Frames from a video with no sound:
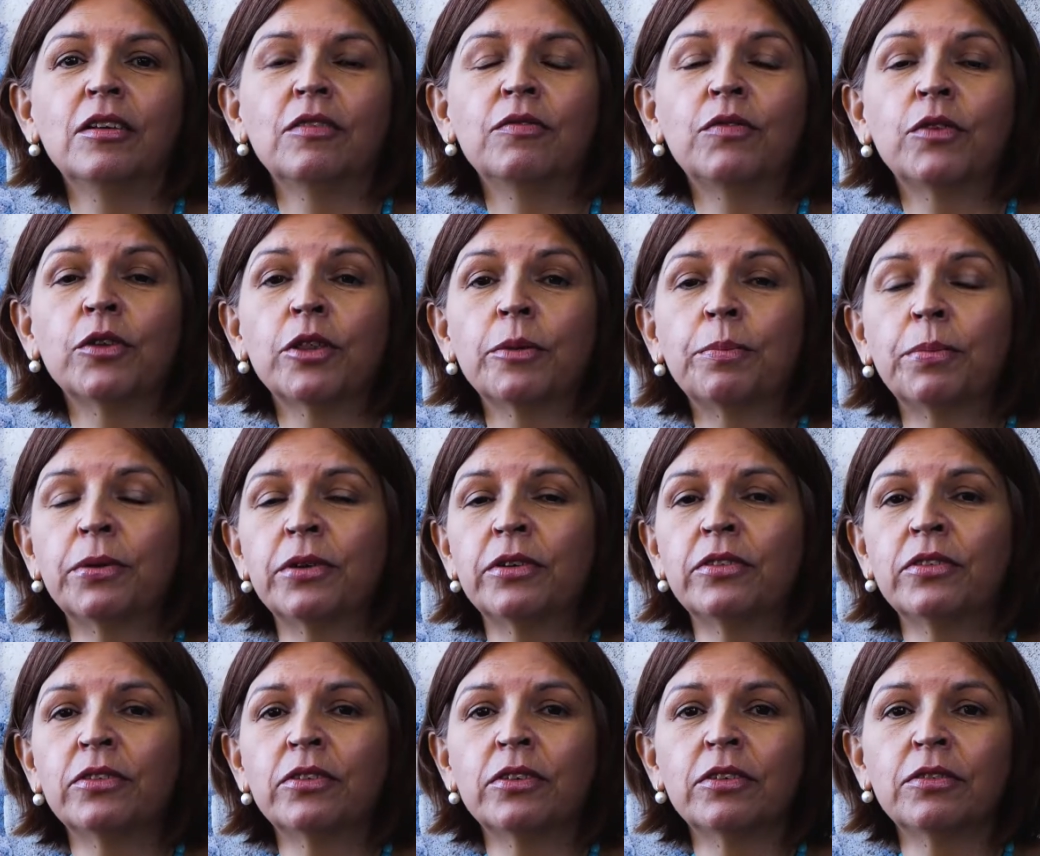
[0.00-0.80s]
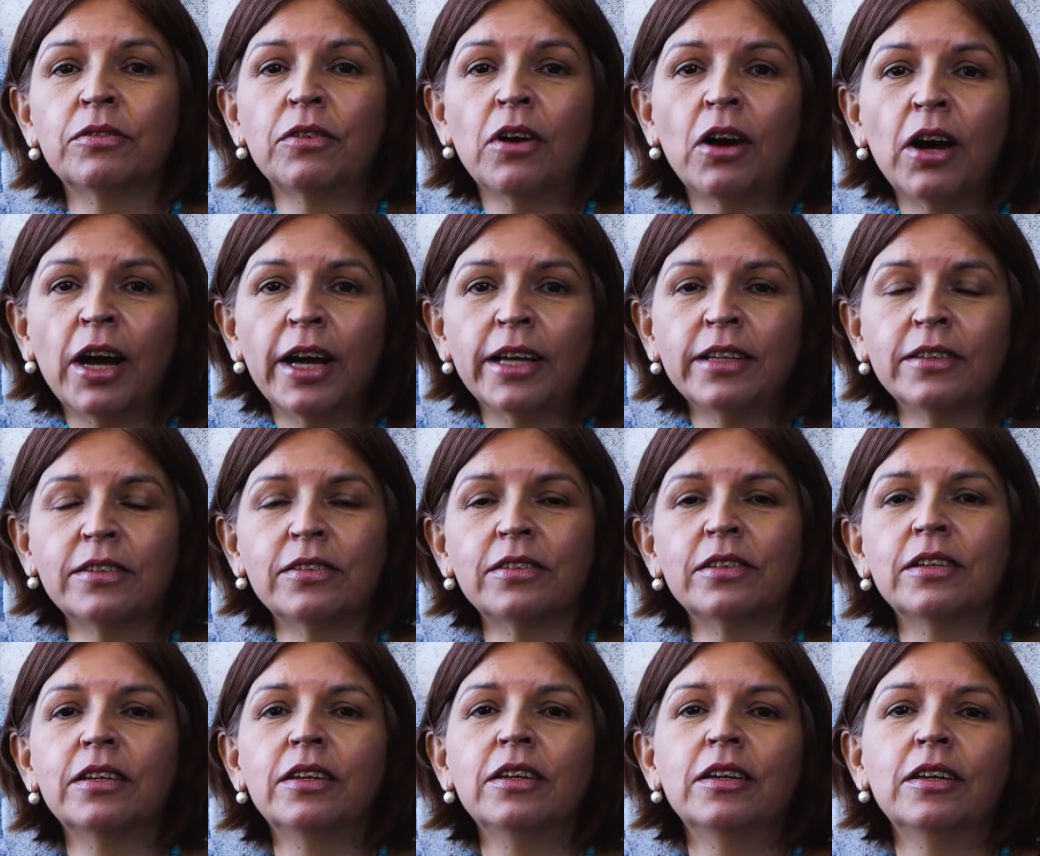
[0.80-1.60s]
for the prisoner
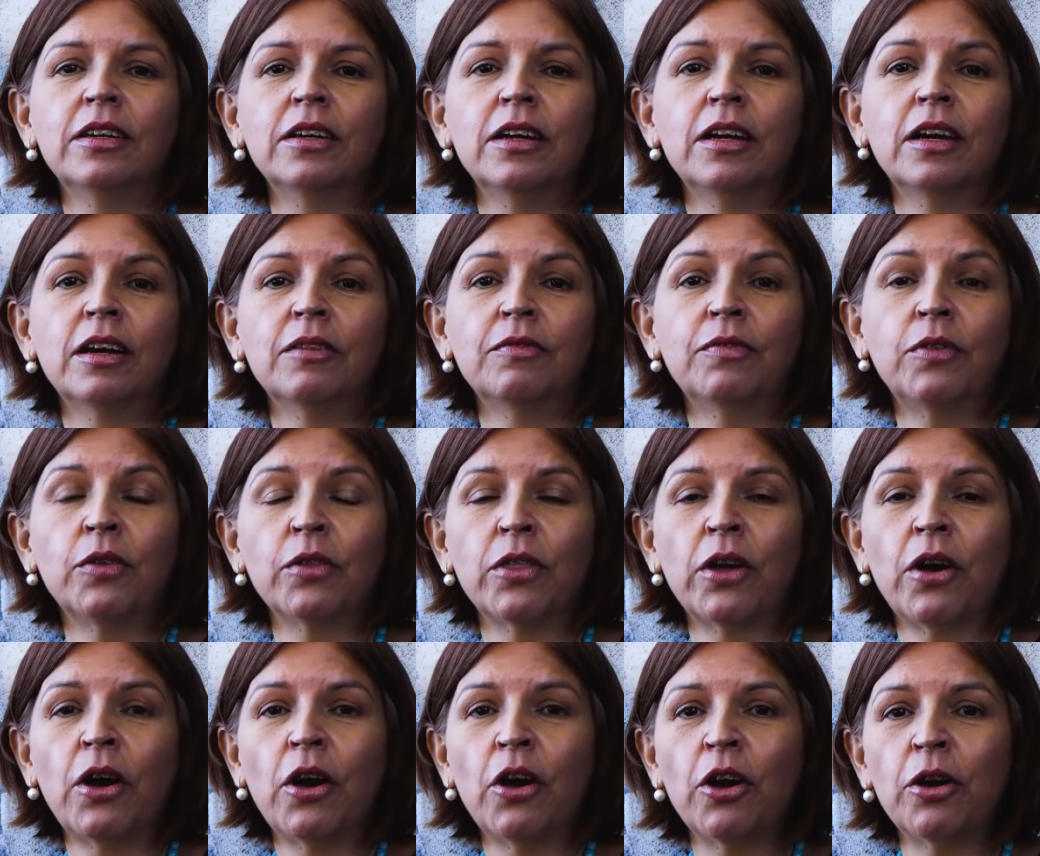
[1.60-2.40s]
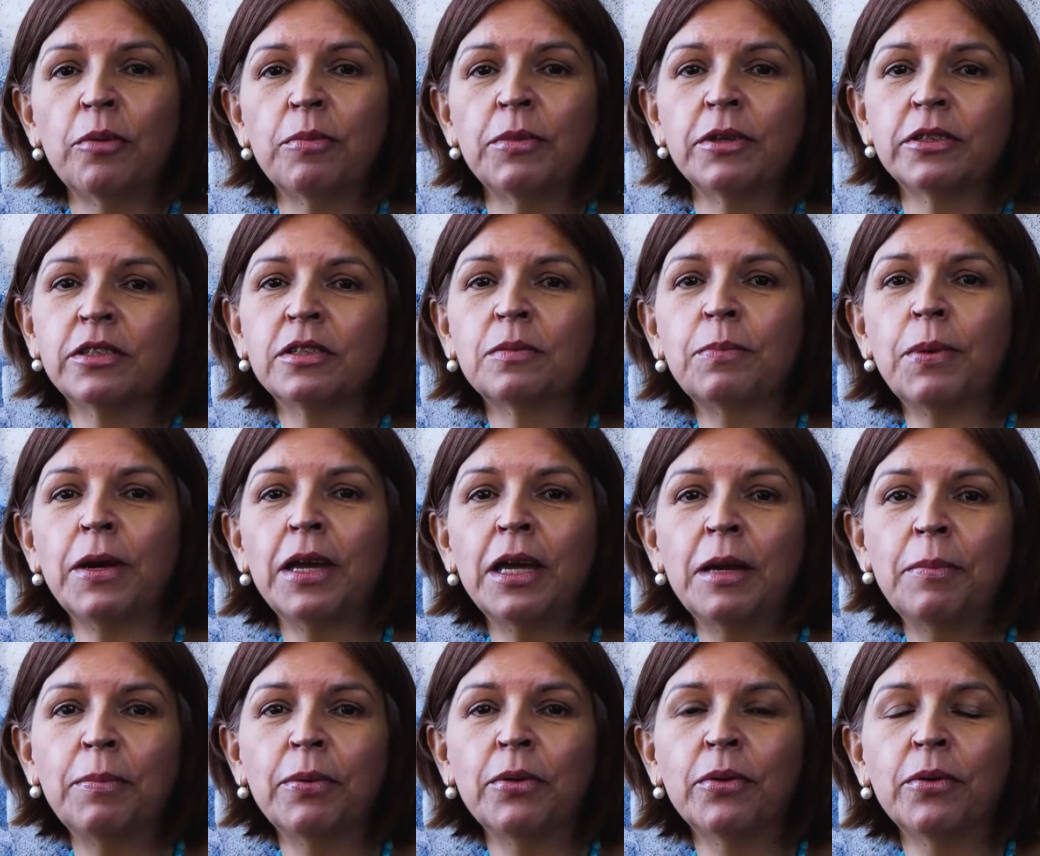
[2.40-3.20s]
rights, uh, for the homeless
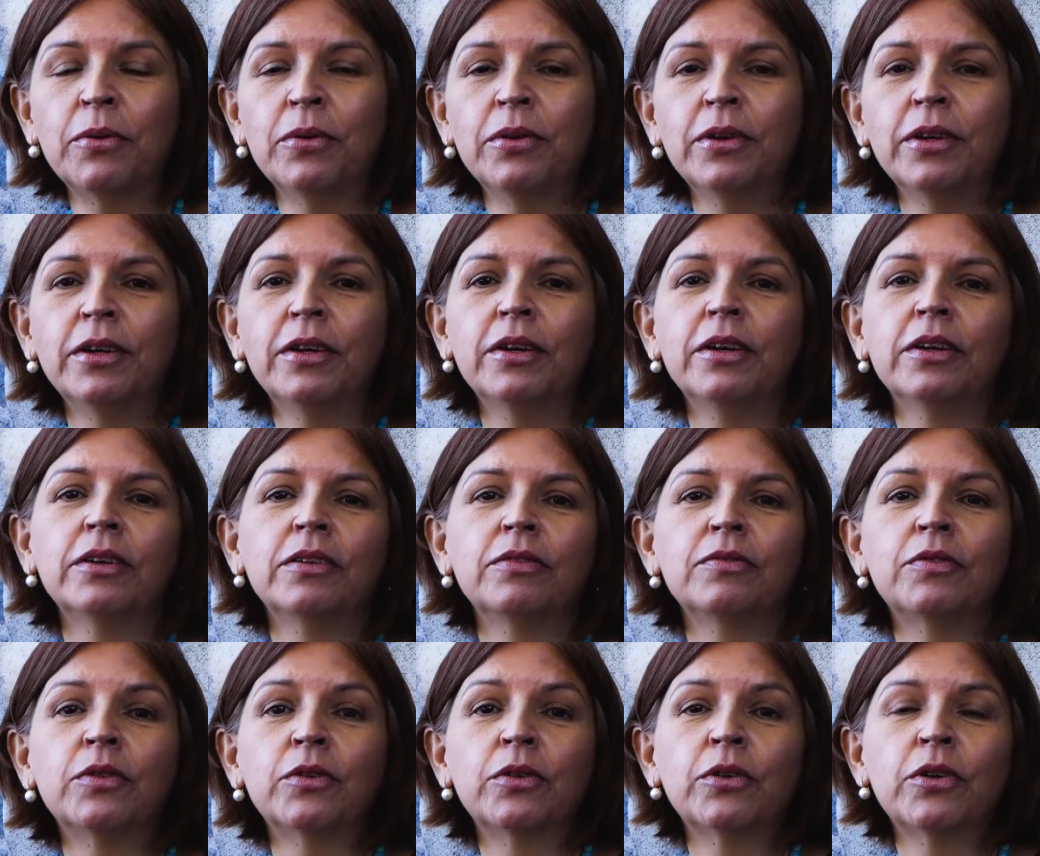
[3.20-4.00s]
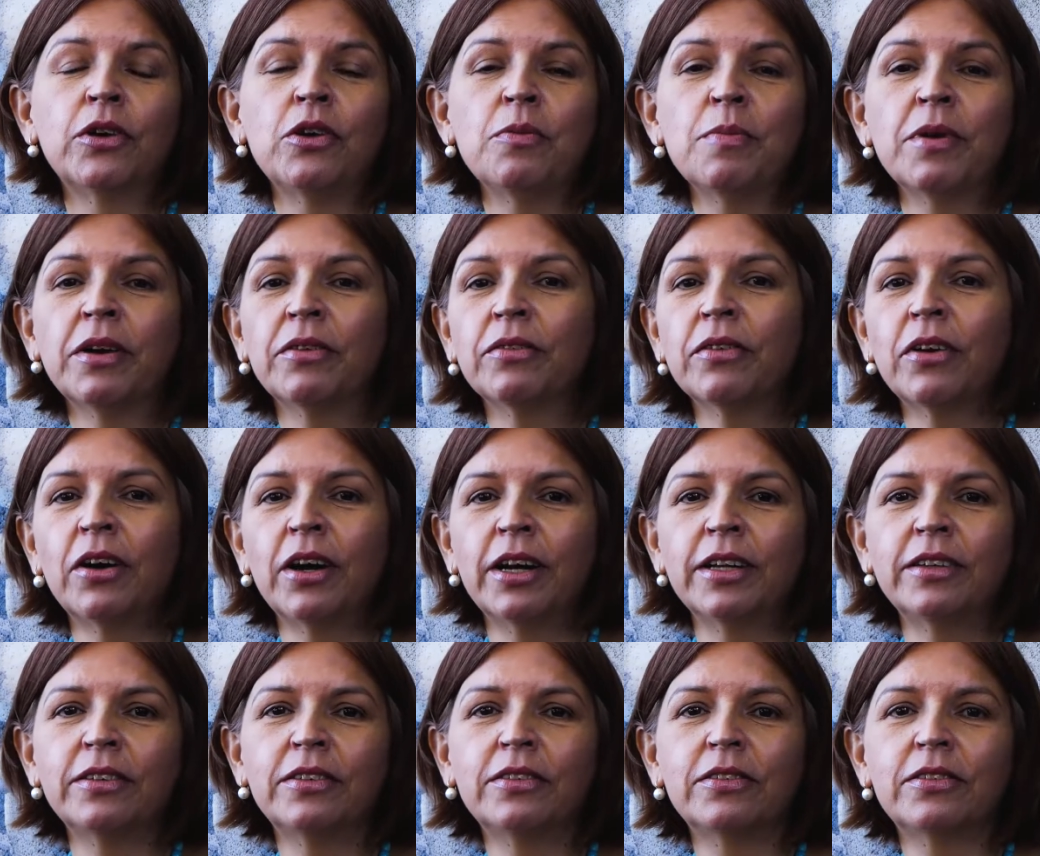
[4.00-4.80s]
people, for human
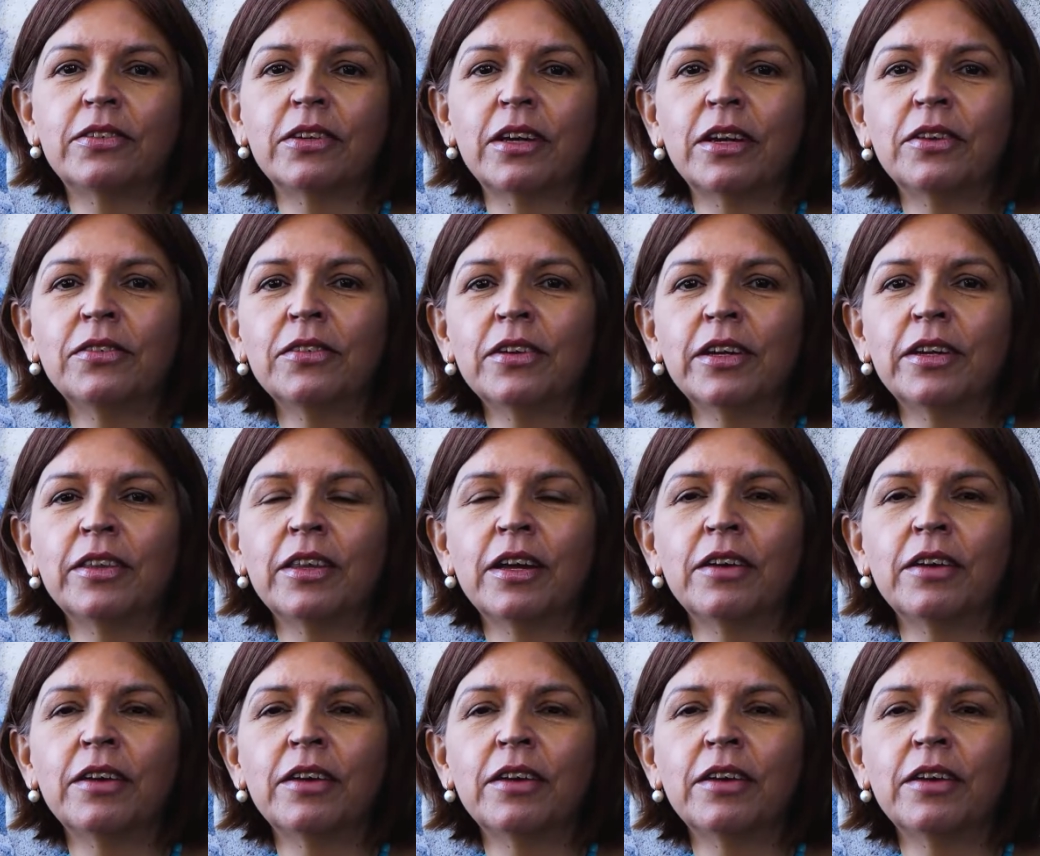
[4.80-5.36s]
rights generally.